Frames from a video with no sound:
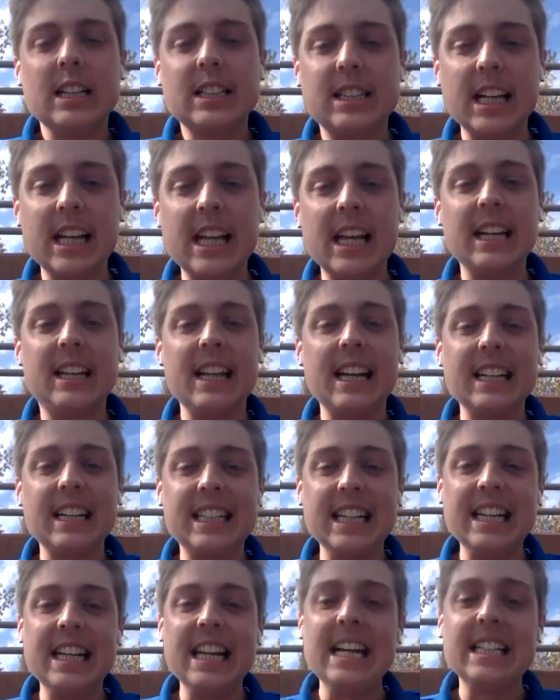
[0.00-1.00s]
seeing
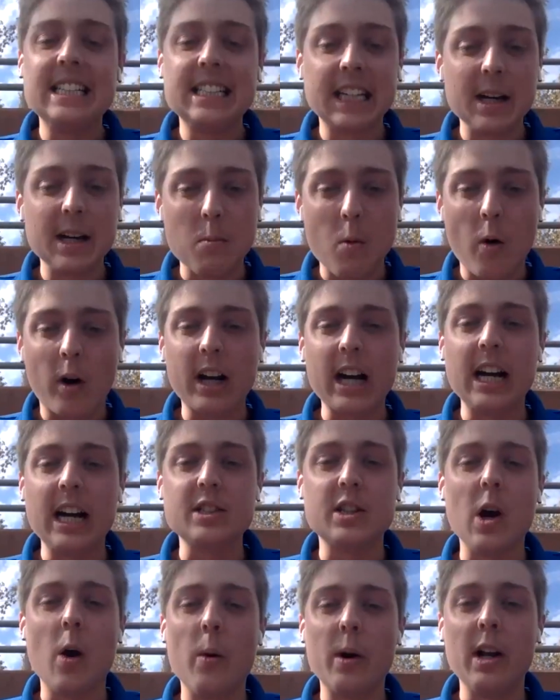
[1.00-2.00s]
Tennessee needs to get more
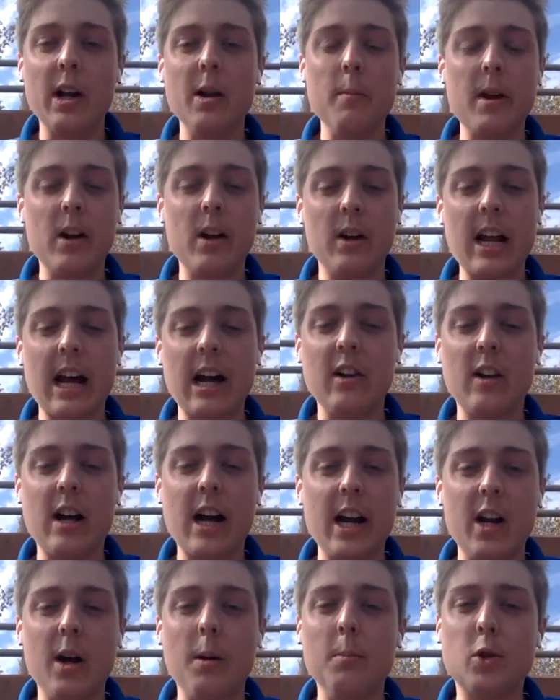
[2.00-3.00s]
guys going in the middle of that
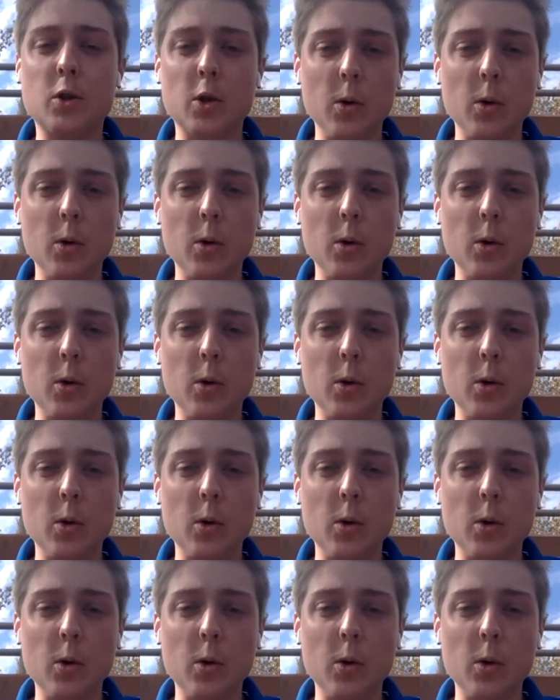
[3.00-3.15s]
lineup.